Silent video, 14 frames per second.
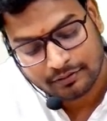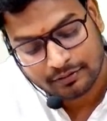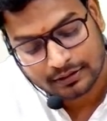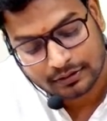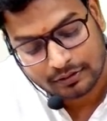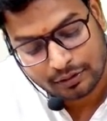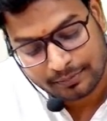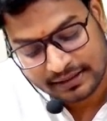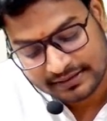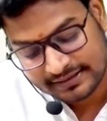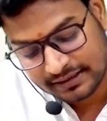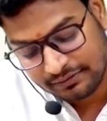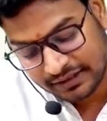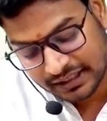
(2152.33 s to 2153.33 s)
Common
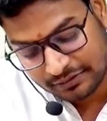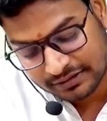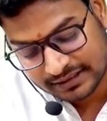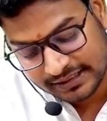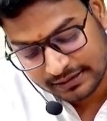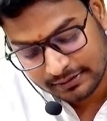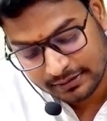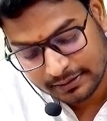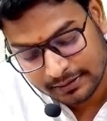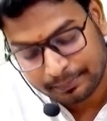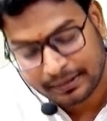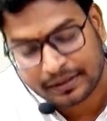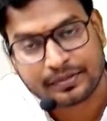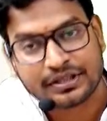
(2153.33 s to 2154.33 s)
seal we have seen.
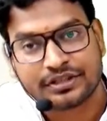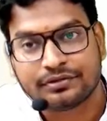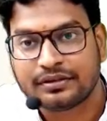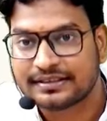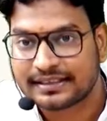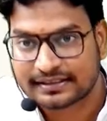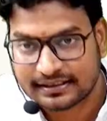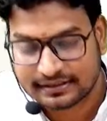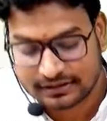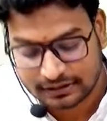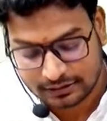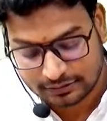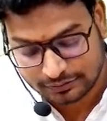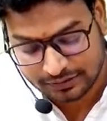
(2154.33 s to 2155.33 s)
Perpetual succession
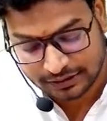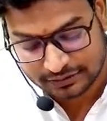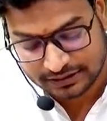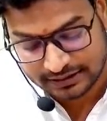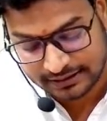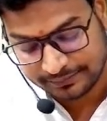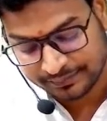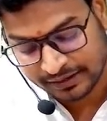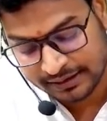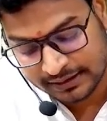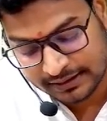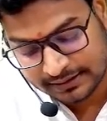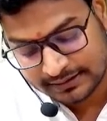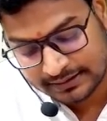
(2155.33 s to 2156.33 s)
also we have seen.
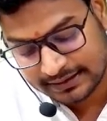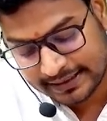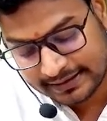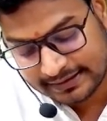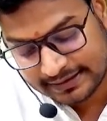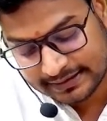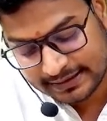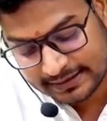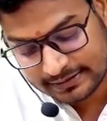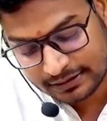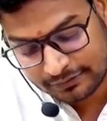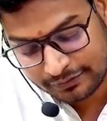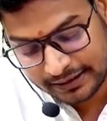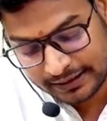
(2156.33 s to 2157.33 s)
See the existence
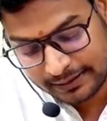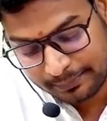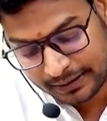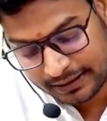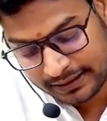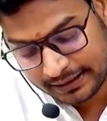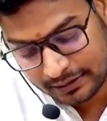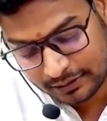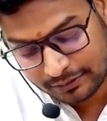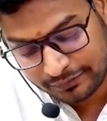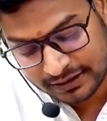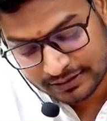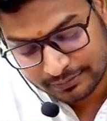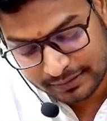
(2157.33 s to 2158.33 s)
of independent of
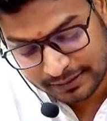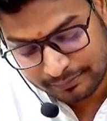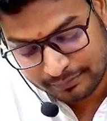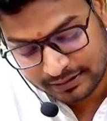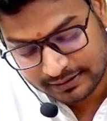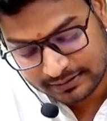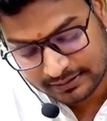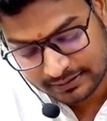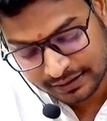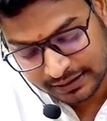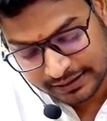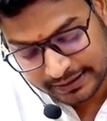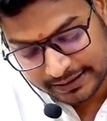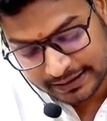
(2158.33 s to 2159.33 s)
its members,
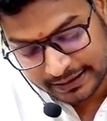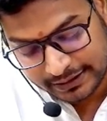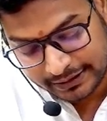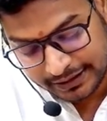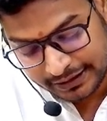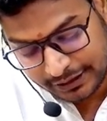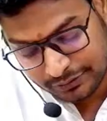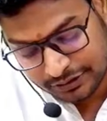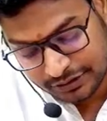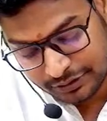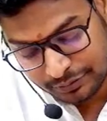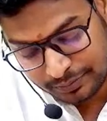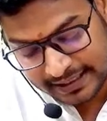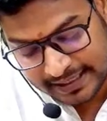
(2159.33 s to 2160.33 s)
it continues
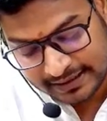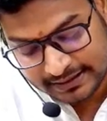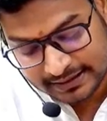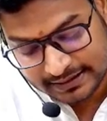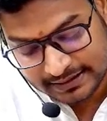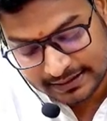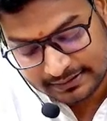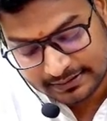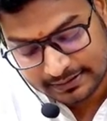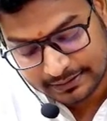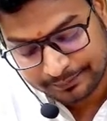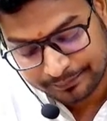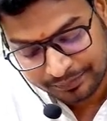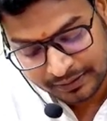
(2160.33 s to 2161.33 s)
to be existence.
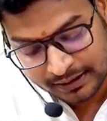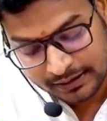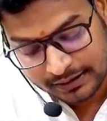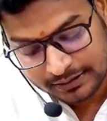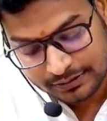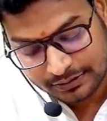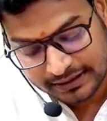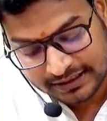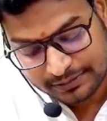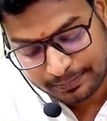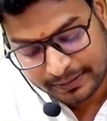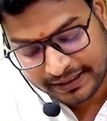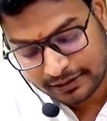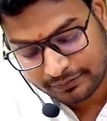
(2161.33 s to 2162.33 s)
So
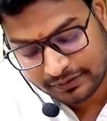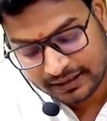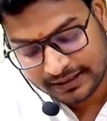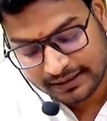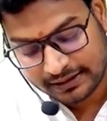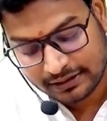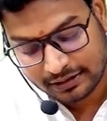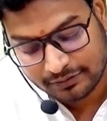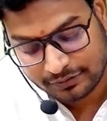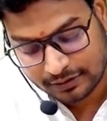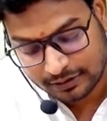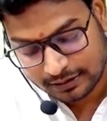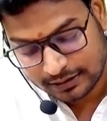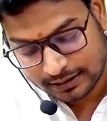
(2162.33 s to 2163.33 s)
despite of the death of
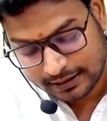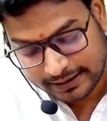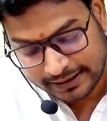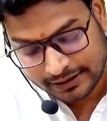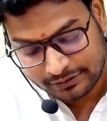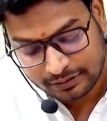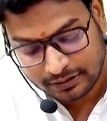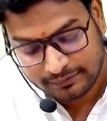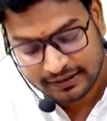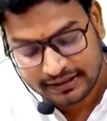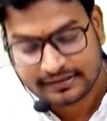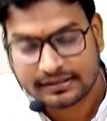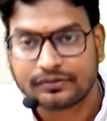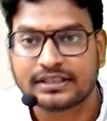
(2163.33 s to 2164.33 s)
or
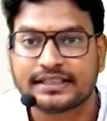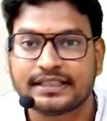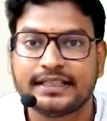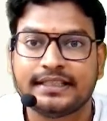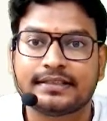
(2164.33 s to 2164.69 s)
insolvency of the changes